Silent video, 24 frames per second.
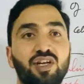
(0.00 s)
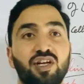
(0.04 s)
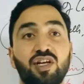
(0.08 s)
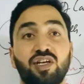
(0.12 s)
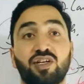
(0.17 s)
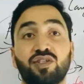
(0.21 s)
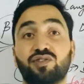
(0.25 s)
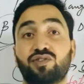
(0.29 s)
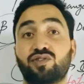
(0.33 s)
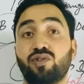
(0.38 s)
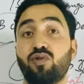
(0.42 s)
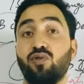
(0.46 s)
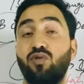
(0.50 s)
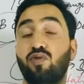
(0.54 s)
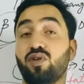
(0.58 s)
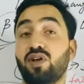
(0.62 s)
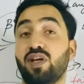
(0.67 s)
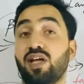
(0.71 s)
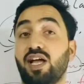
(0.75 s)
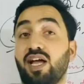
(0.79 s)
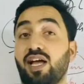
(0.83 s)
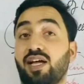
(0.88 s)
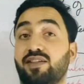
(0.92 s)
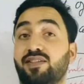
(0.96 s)
So
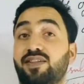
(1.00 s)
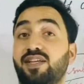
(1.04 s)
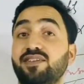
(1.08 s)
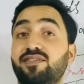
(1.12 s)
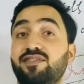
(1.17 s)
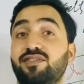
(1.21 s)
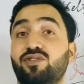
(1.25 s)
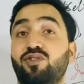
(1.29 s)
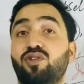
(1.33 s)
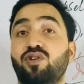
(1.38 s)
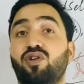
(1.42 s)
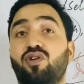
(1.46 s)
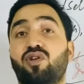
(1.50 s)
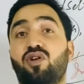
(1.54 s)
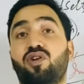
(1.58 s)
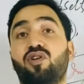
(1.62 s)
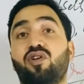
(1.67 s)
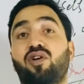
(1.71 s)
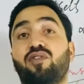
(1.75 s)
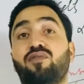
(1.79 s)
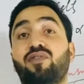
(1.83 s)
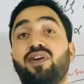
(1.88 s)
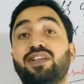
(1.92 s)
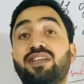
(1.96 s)
this
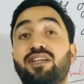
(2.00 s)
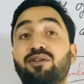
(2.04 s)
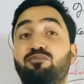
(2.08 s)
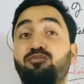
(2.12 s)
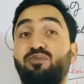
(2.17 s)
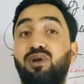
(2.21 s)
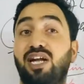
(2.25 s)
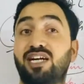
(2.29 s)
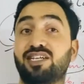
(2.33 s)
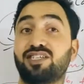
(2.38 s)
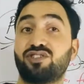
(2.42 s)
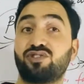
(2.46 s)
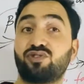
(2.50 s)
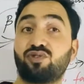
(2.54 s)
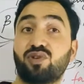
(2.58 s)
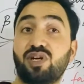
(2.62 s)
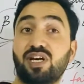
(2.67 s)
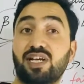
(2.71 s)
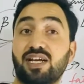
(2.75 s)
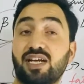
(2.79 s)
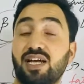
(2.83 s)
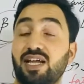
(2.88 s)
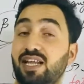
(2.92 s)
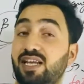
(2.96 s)
glucagon, when the blood
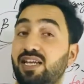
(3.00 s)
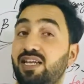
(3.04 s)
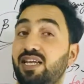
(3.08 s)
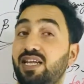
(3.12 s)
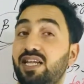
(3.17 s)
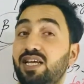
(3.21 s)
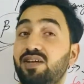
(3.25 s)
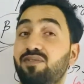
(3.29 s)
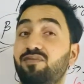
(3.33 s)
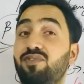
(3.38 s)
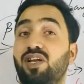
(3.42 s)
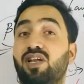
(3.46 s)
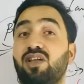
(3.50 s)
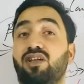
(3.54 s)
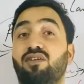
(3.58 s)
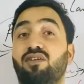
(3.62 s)
sugar level